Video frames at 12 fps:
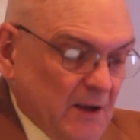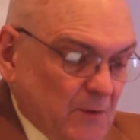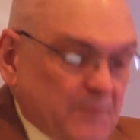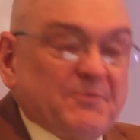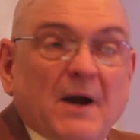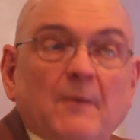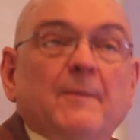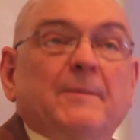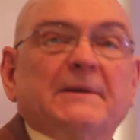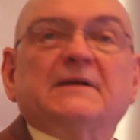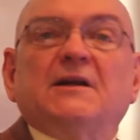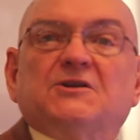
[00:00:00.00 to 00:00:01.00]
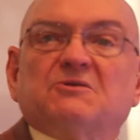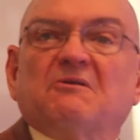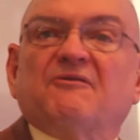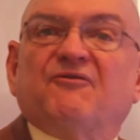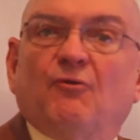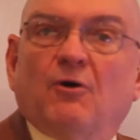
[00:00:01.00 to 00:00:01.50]
We probably need to
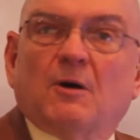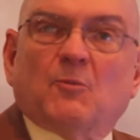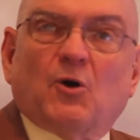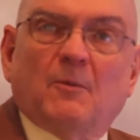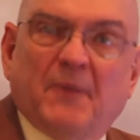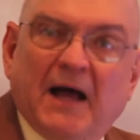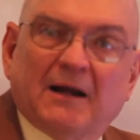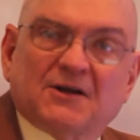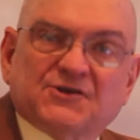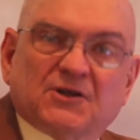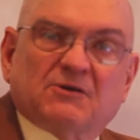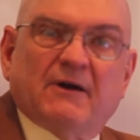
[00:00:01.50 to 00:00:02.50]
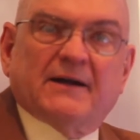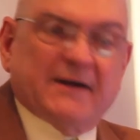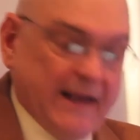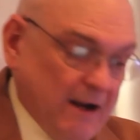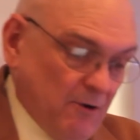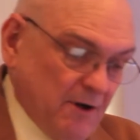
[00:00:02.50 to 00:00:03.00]
reform or abolish the credit
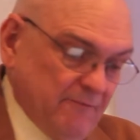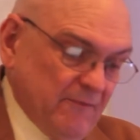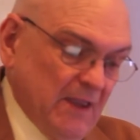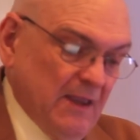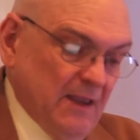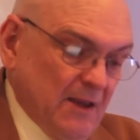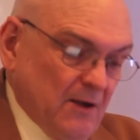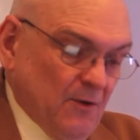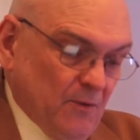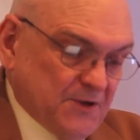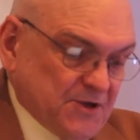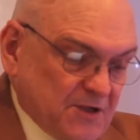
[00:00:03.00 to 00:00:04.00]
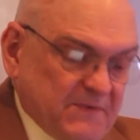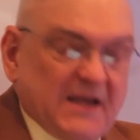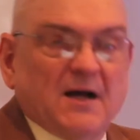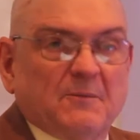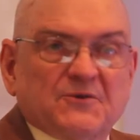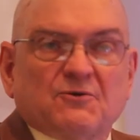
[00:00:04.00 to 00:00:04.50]
hour, which has
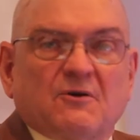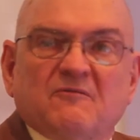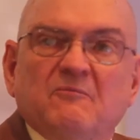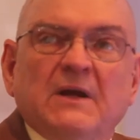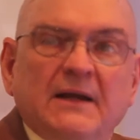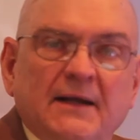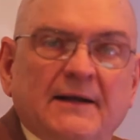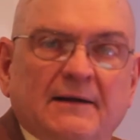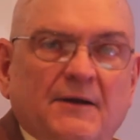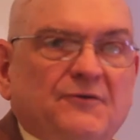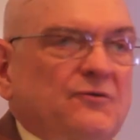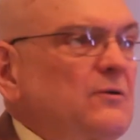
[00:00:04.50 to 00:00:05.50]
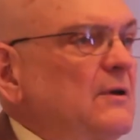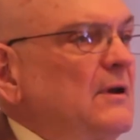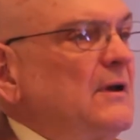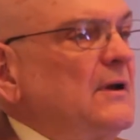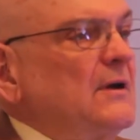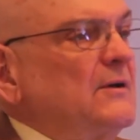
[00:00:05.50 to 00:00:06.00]
become a sort of meaningless
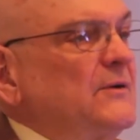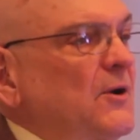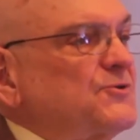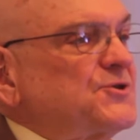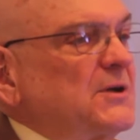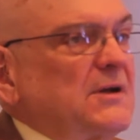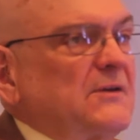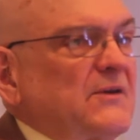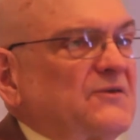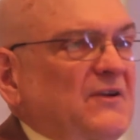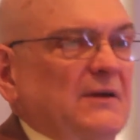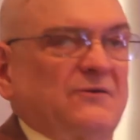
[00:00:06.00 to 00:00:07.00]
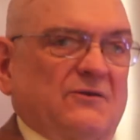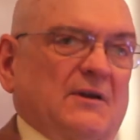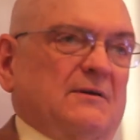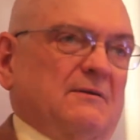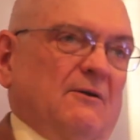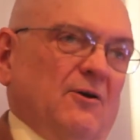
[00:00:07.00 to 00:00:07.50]
notion in the sense
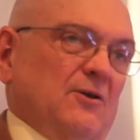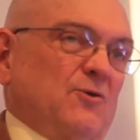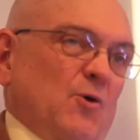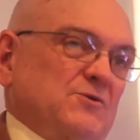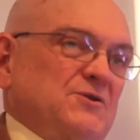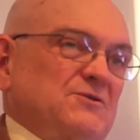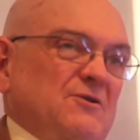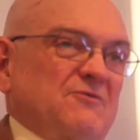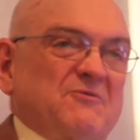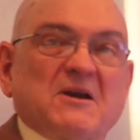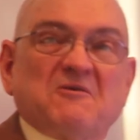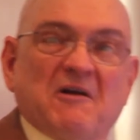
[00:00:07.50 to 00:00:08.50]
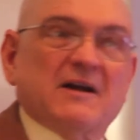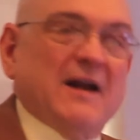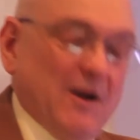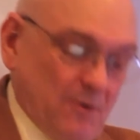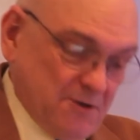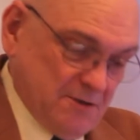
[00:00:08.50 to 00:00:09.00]
that all courses are three credit
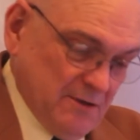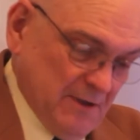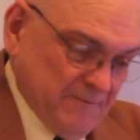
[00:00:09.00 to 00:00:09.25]
hours.